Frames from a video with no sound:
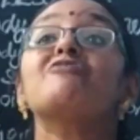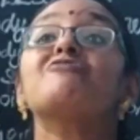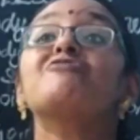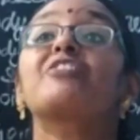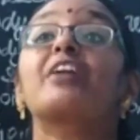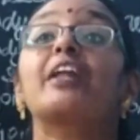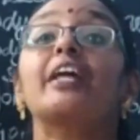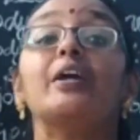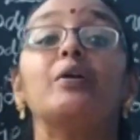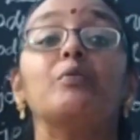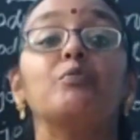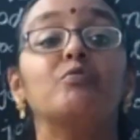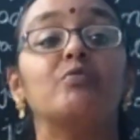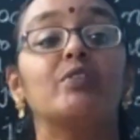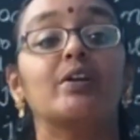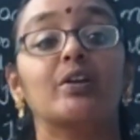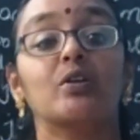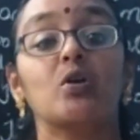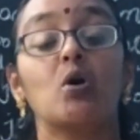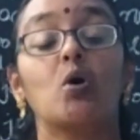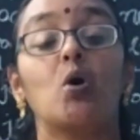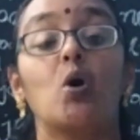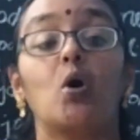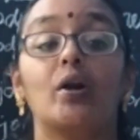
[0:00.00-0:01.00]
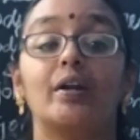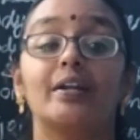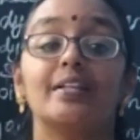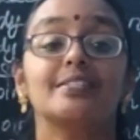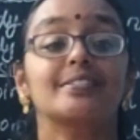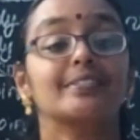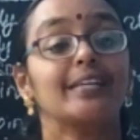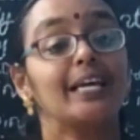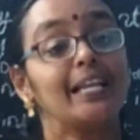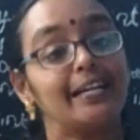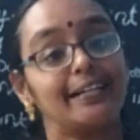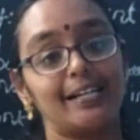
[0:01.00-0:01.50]
framework called the
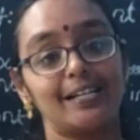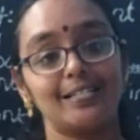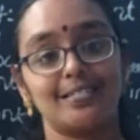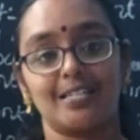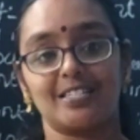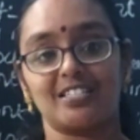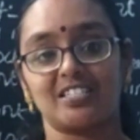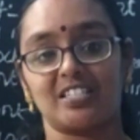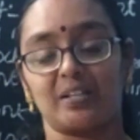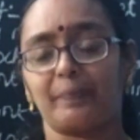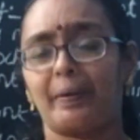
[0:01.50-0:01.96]
skeletal system.